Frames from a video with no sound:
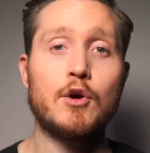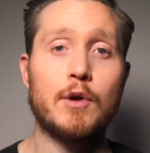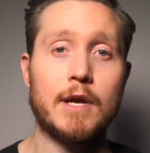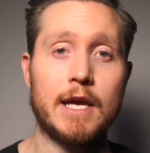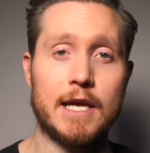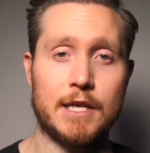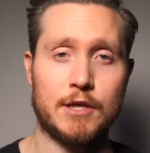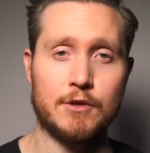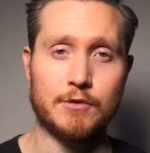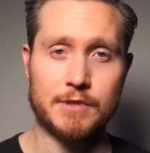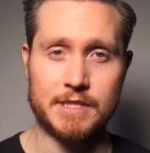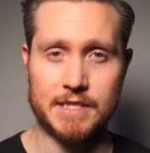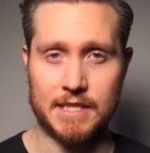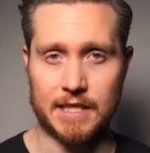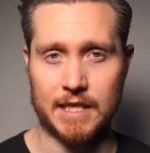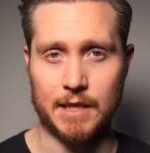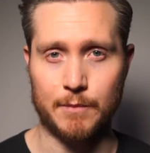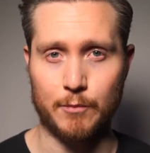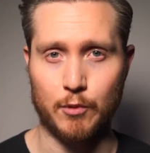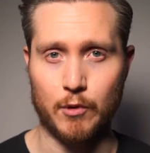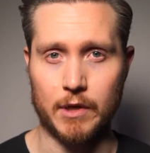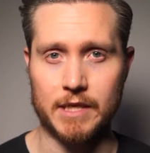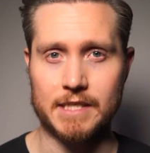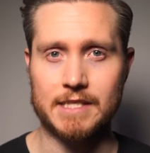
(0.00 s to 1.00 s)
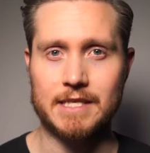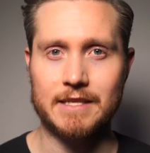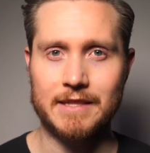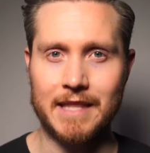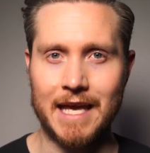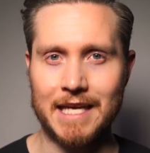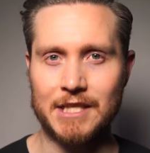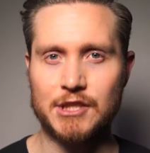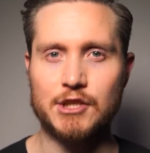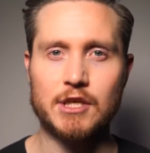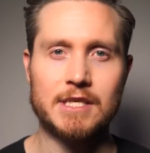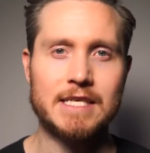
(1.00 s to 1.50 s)
you'll hit new sticking points.
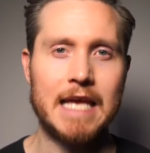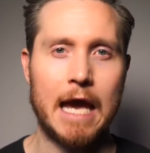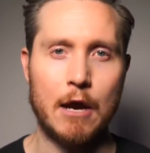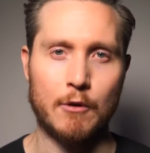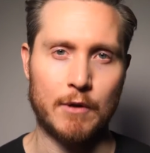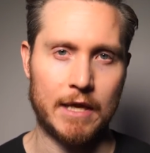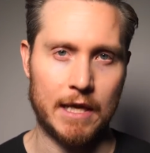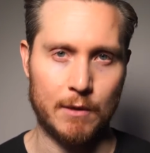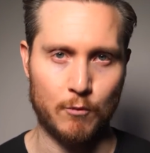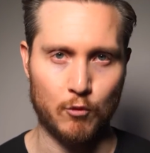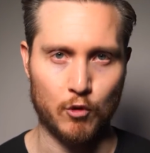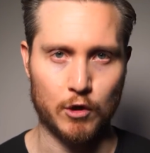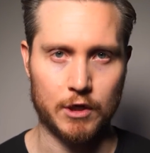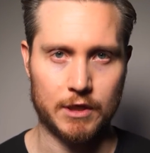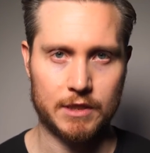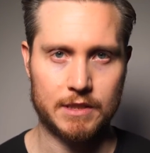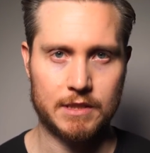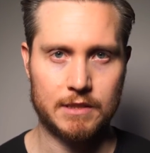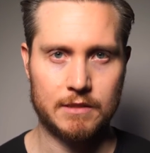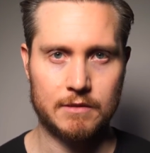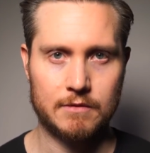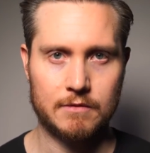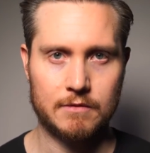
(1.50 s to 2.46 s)
That's just how game works.